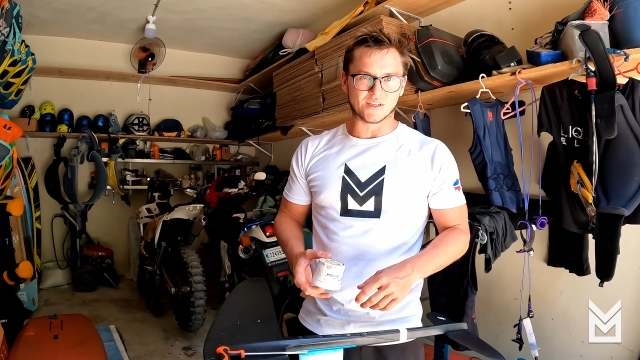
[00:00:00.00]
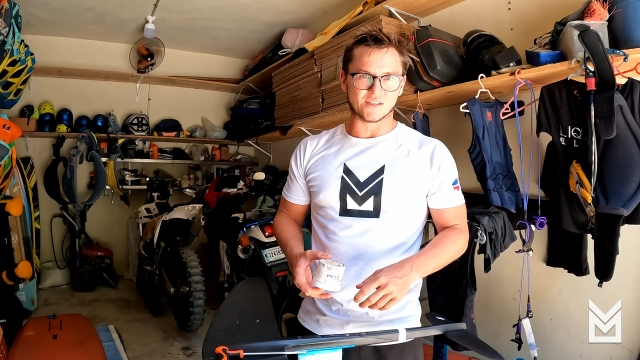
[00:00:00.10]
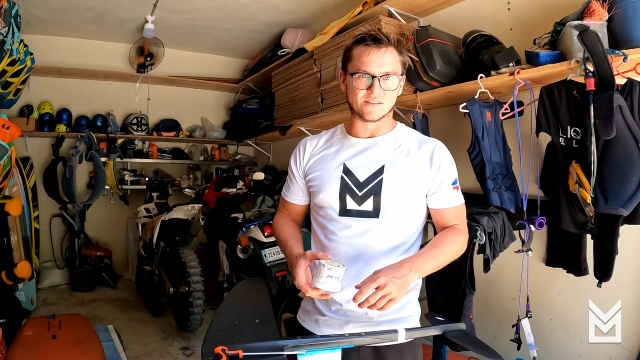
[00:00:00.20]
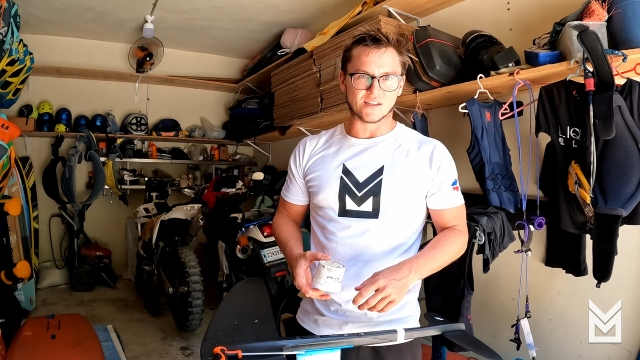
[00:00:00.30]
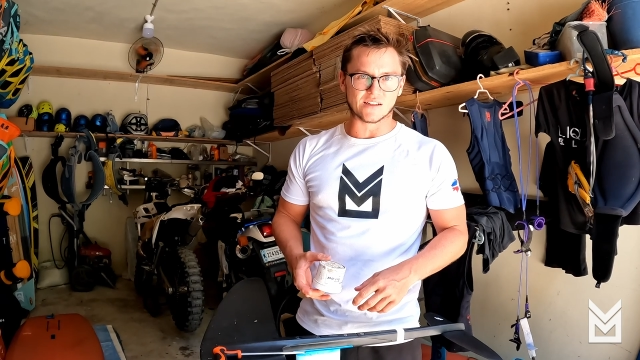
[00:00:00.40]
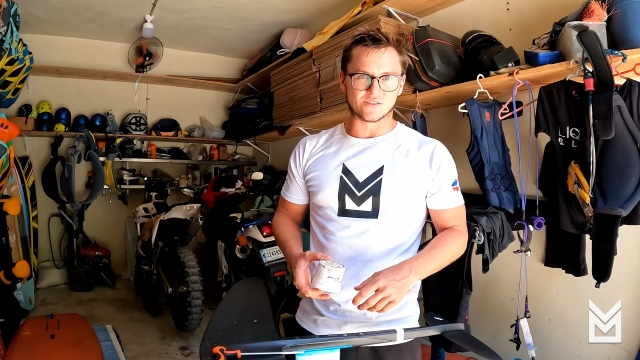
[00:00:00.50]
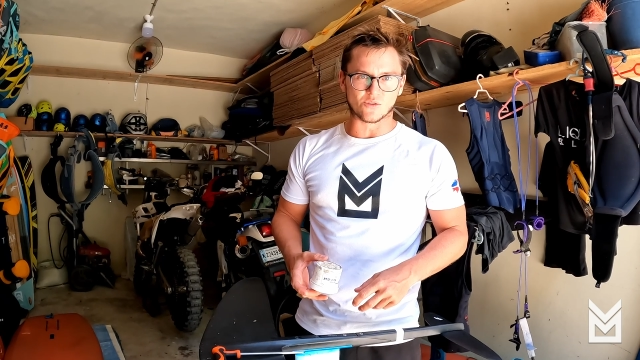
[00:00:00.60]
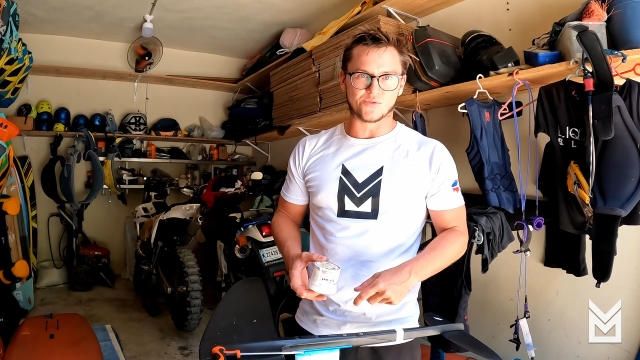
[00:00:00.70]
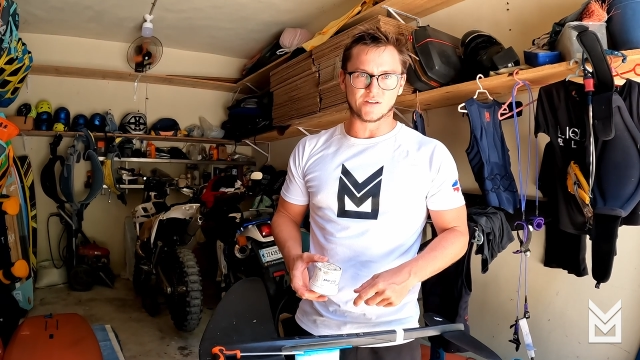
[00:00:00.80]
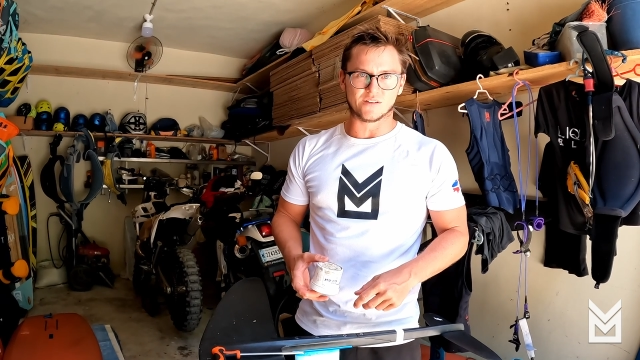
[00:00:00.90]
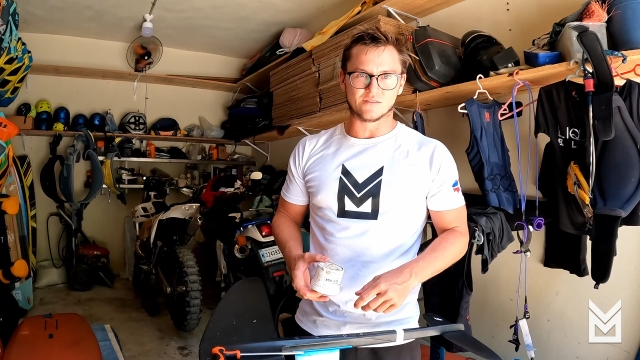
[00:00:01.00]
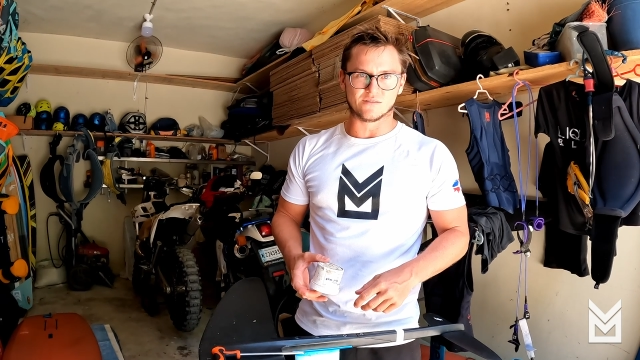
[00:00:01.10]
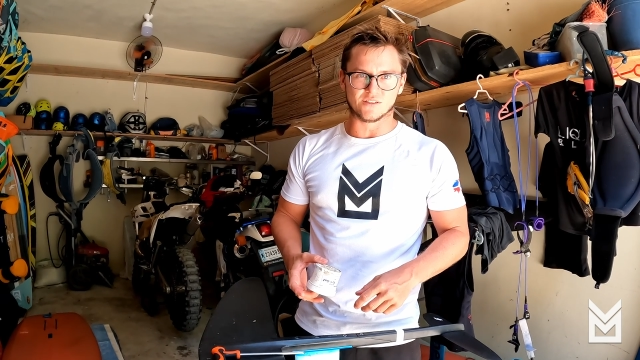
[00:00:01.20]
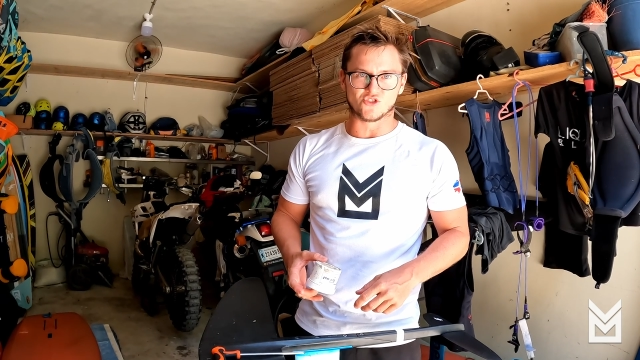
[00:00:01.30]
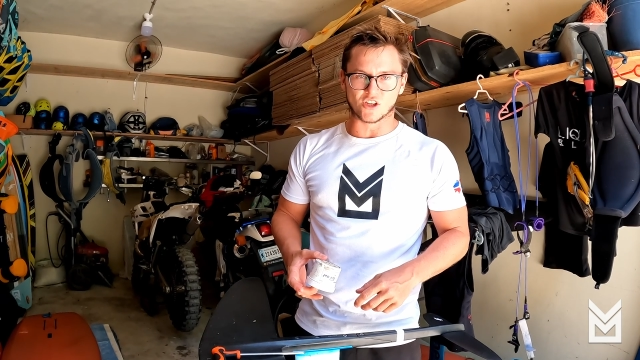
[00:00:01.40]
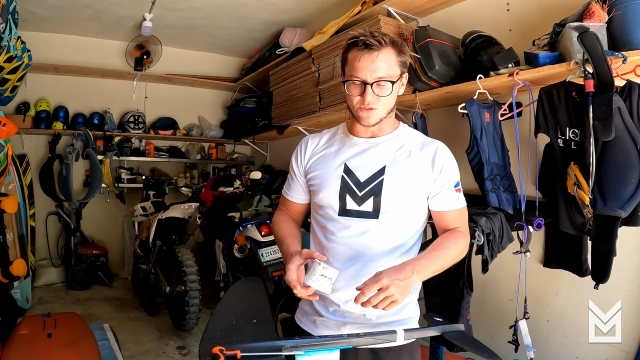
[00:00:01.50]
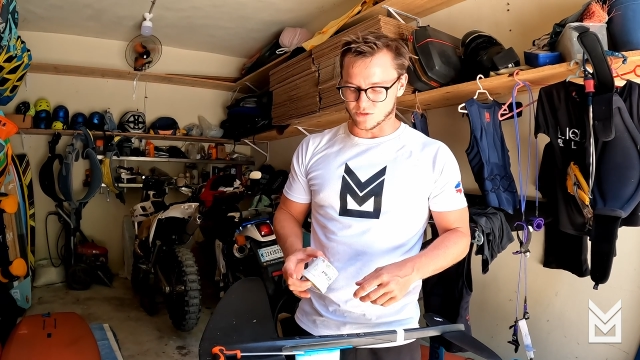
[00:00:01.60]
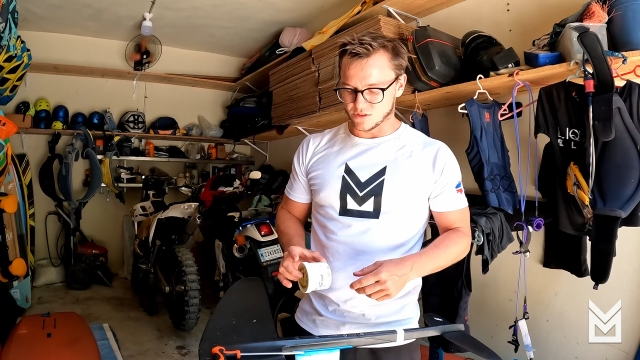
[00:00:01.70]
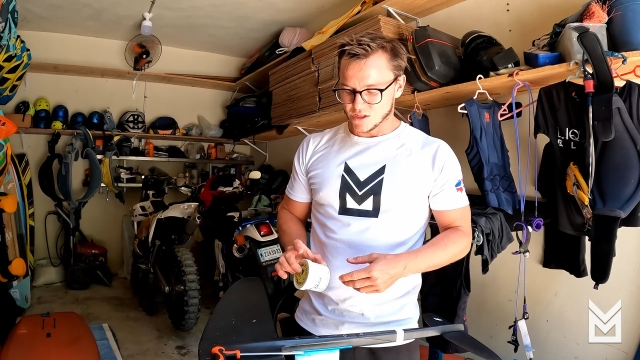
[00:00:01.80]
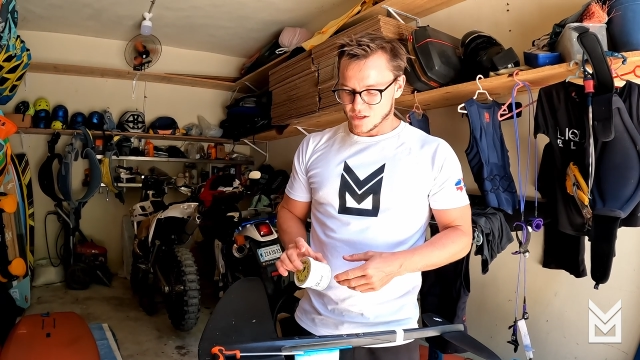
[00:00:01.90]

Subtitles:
and that's no fun in general.